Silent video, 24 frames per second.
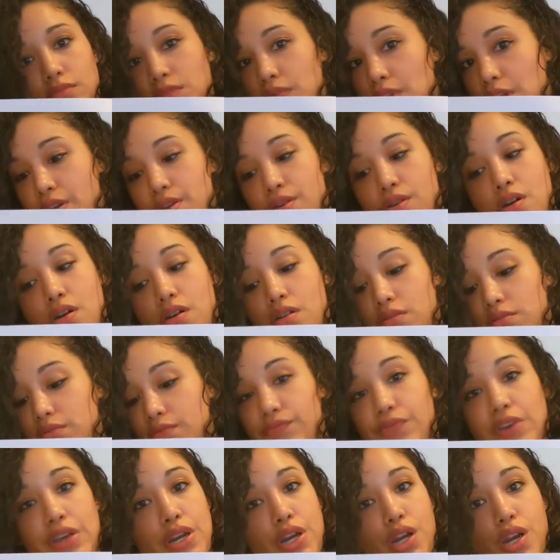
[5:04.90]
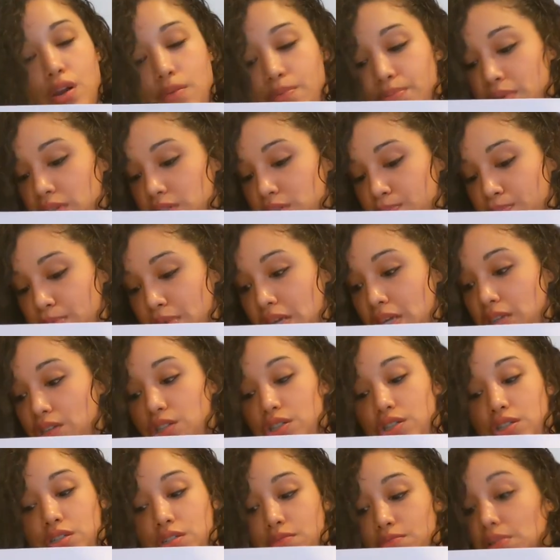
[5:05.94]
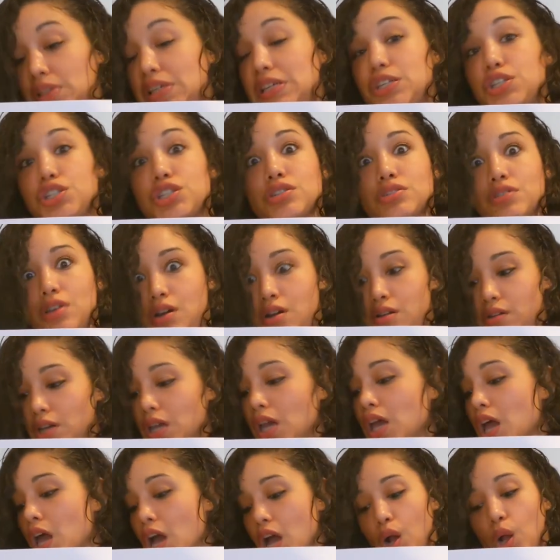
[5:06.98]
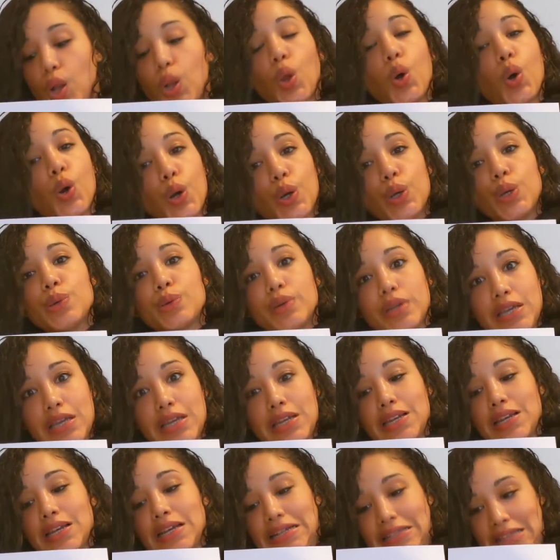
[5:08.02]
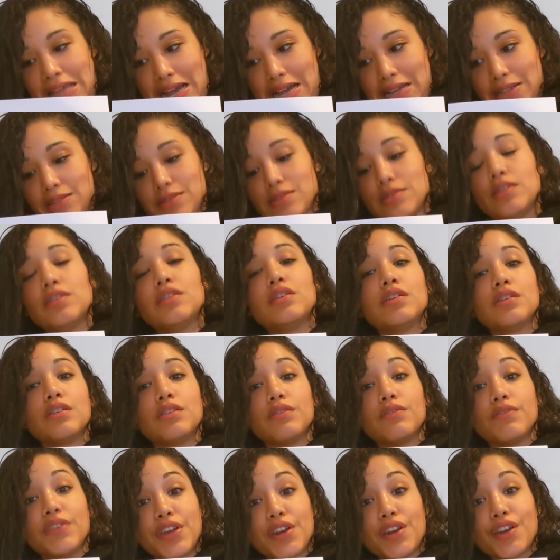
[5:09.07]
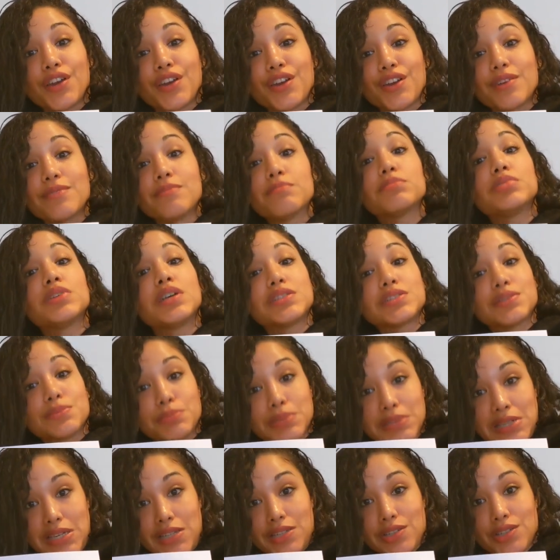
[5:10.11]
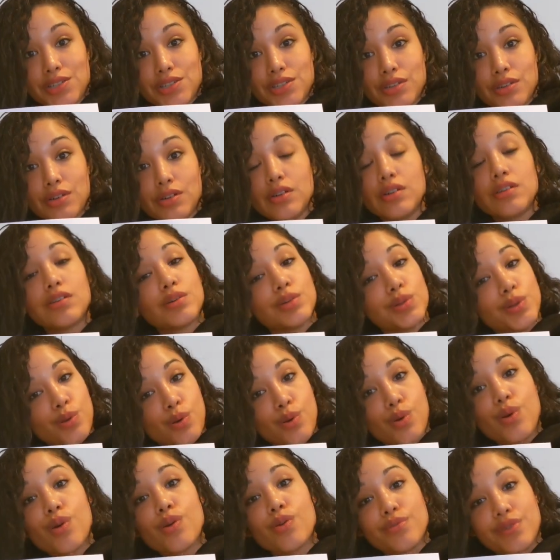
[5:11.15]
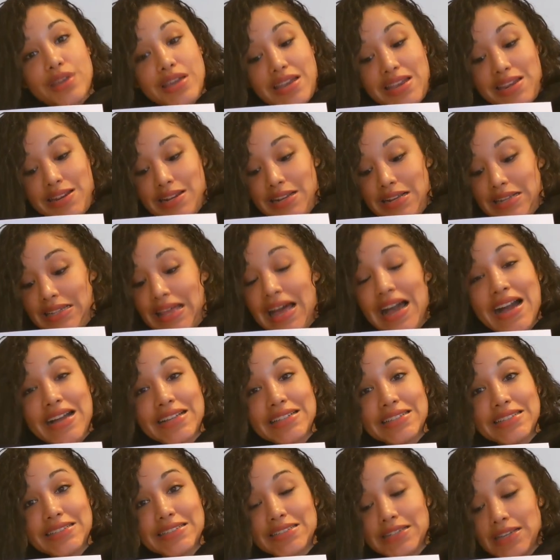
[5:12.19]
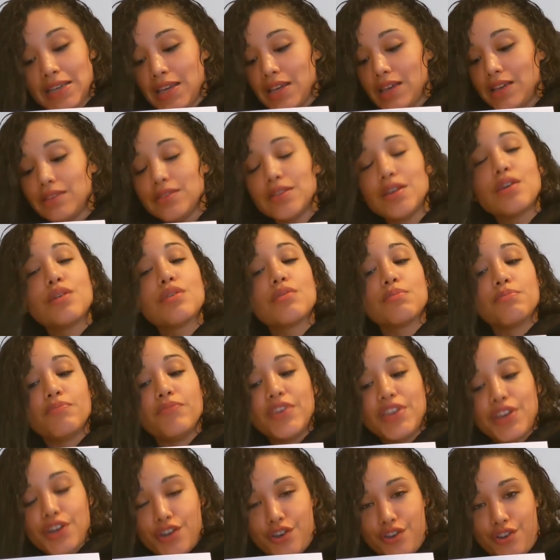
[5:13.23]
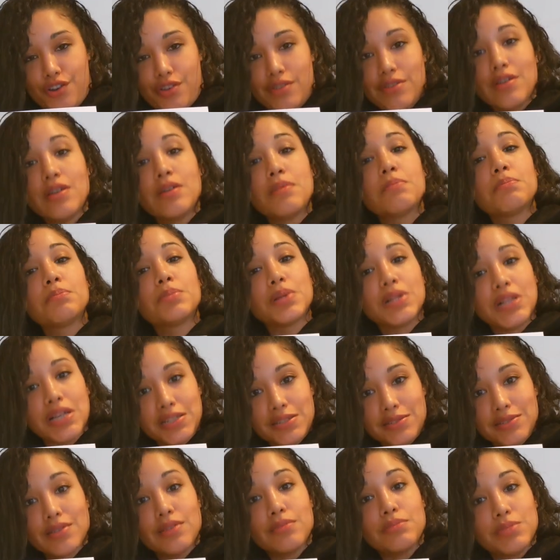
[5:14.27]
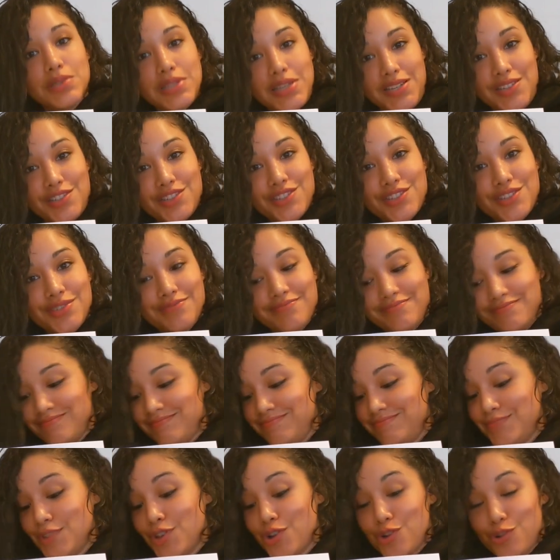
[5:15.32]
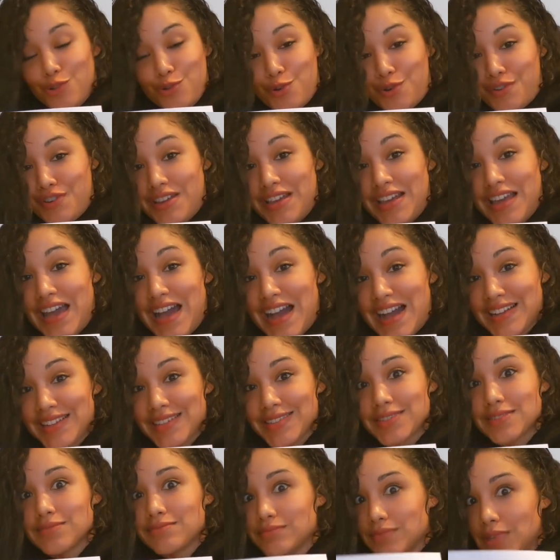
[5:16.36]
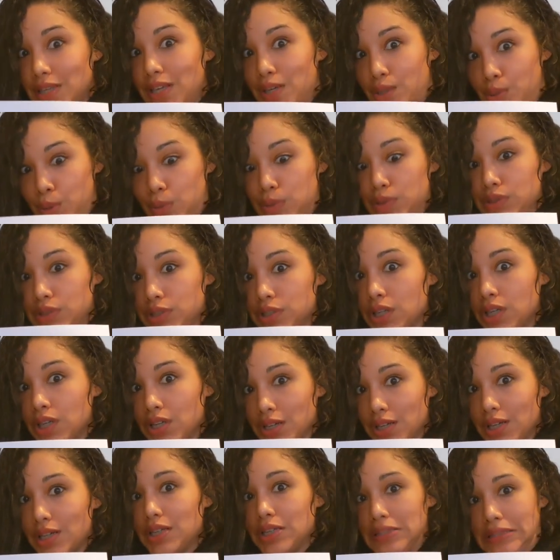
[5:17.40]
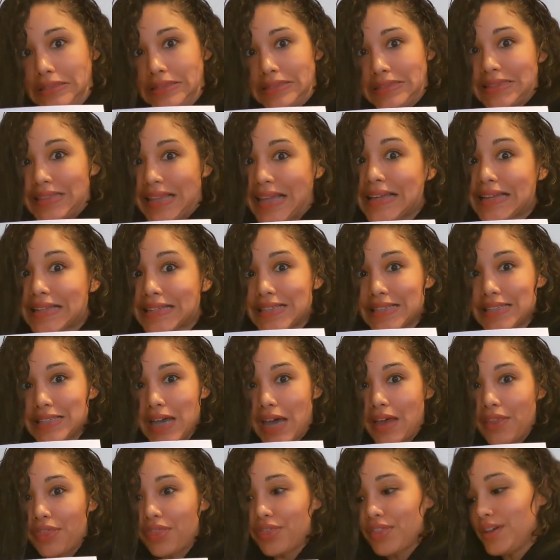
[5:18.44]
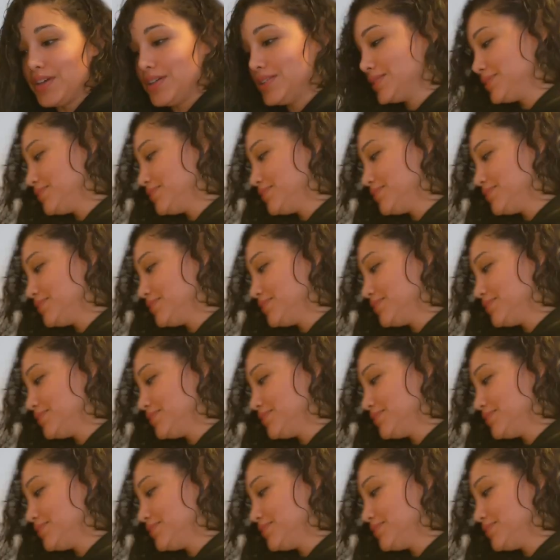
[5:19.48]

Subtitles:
There you go. Vinegar plus bleach, chlorine glass. Vinegar plus bleach, chlorine glass. Vinegar plus bleach, chlorine gas equals likely death.